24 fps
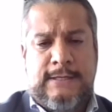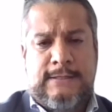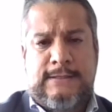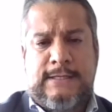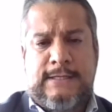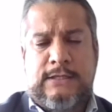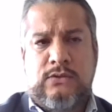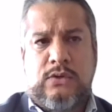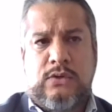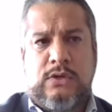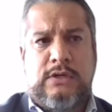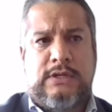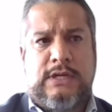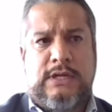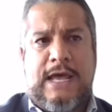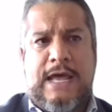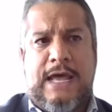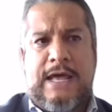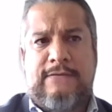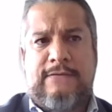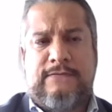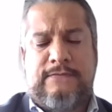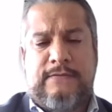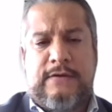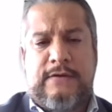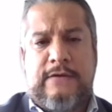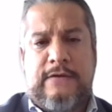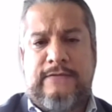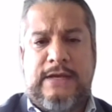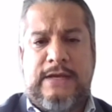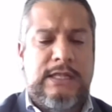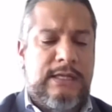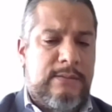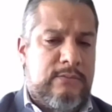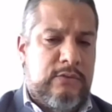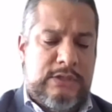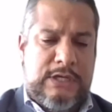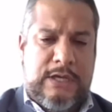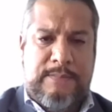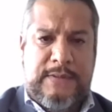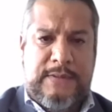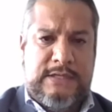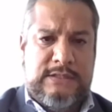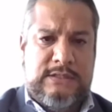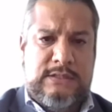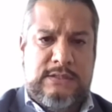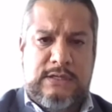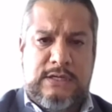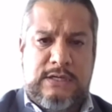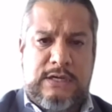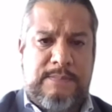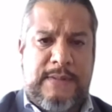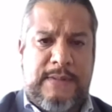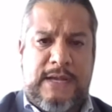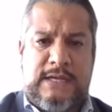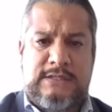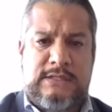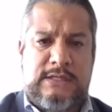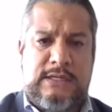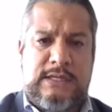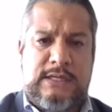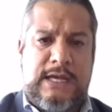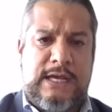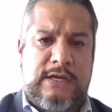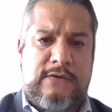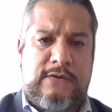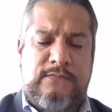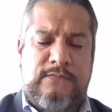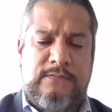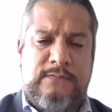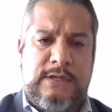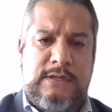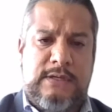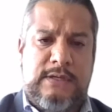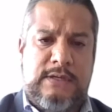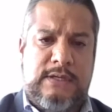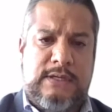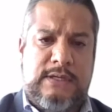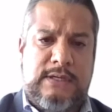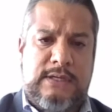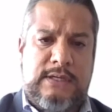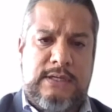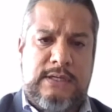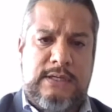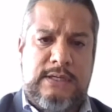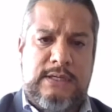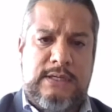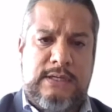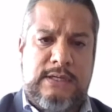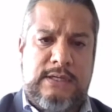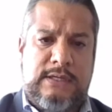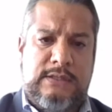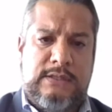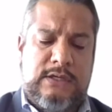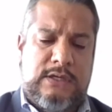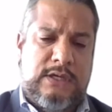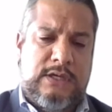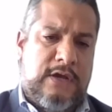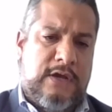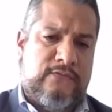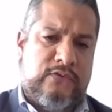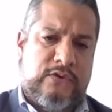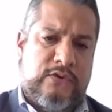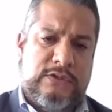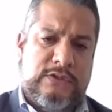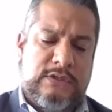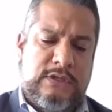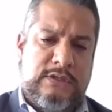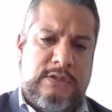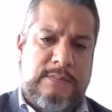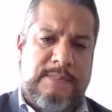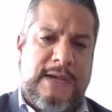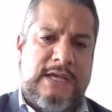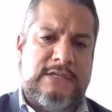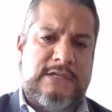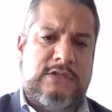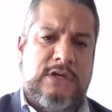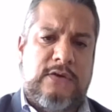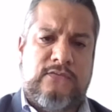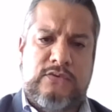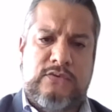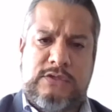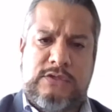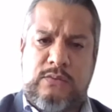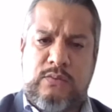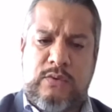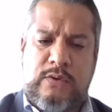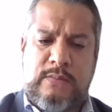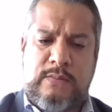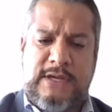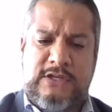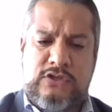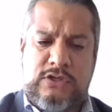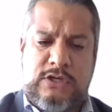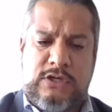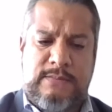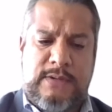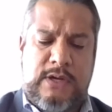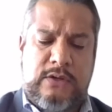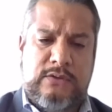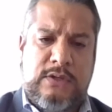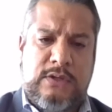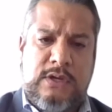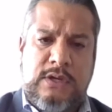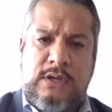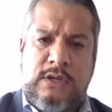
they do not have available capacity, like in the past conference they were mentioning about